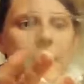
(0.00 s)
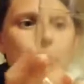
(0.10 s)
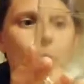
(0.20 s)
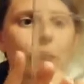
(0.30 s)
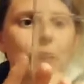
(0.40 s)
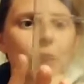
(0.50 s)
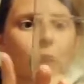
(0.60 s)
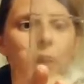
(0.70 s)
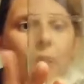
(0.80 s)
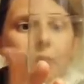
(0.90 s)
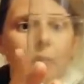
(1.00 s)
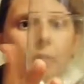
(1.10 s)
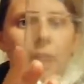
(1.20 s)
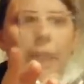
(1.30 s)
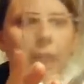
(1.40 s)
the bottle has got
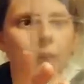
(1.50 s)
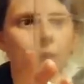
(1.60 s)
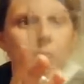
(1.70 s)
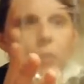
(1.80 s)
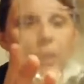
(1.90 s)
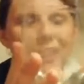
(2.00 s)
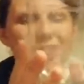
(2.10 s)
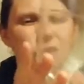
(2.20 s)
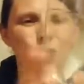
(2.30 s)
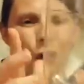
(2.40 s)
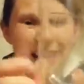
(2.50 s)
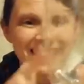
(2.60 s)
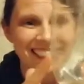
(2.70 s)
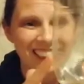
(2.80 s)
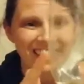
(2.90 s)
its
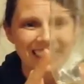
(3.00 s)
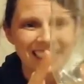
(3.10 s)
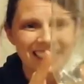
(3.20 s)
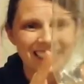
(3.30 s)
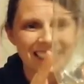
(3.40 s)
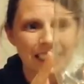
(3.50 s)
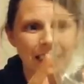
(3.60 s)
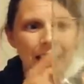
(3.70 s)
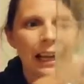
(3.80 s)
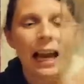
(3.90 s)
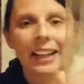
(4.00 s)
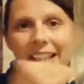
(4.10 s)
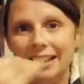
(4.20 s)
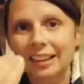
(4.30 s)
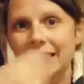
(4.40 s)
straight sides, I
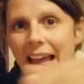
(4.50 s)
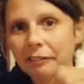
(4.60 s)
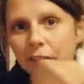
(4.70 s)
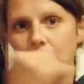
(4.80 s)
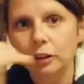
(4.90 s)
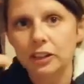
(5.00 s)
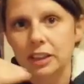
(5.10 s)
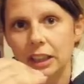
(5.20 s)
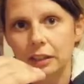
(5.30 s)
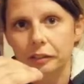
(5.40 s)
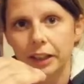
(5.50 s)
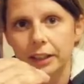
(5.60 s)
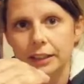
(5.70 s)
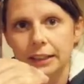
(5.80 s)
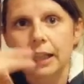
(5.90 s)
need a level
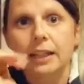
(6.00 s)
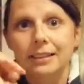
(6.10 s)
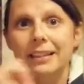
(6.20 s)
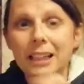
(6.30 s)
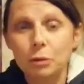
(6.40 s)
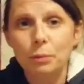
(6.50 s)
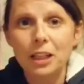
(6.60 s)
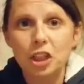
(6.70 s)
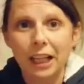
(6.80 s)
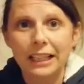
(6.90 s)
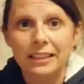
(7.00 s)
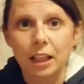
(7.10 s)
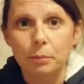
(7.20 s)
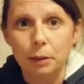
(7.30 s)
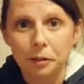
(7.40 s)
surface. So that's what my jelly is
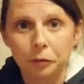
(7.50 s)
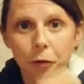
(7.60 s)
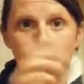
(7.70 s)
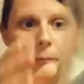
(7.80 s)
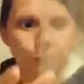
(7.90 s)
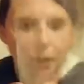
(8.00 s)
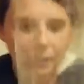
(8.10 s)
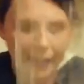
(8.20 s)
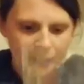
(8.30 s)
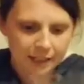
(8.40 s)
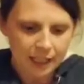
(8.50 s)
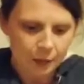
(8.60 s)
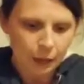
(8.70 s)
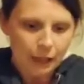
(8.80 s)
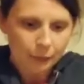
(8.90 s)
going to be for. Okay, so
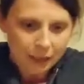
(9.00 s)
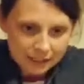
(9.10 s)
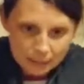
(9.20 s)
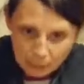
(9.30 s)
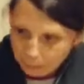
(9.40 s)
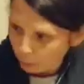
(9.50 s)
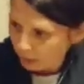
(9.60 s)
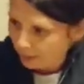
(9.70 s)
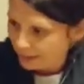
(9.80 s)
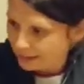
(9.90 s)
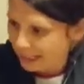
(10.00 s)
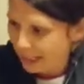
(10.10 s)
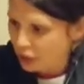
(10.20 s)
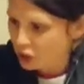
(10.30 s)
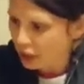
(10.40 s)
I'm going to take my bottle at this
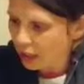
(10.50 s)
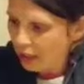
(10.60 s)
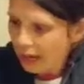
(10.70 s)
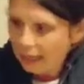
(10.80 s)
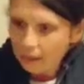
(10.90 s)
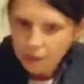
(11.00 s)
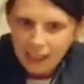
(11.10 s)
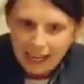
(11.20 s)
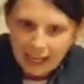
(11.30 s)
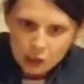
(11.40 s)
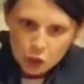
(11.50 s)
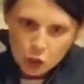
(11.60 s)
stage and I'm going to add